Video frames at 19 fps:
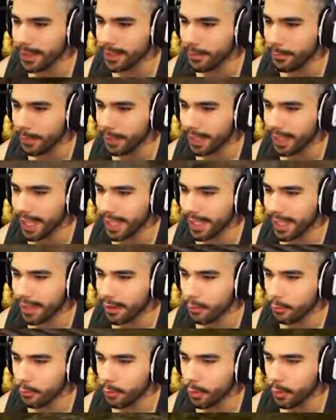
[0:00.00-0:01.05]
a Blackout
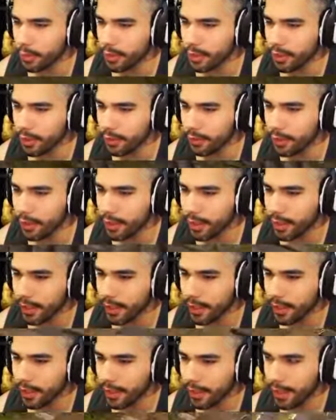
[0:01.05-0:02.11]
in Warzone.
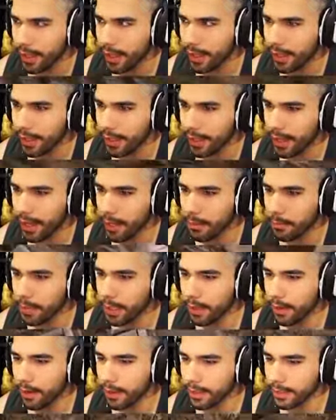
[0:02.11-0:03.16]
And uh, I'm
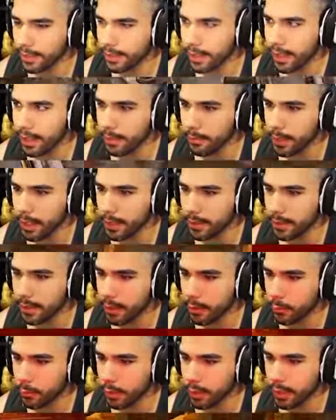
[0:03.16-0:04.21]
beyond excited, man, to get really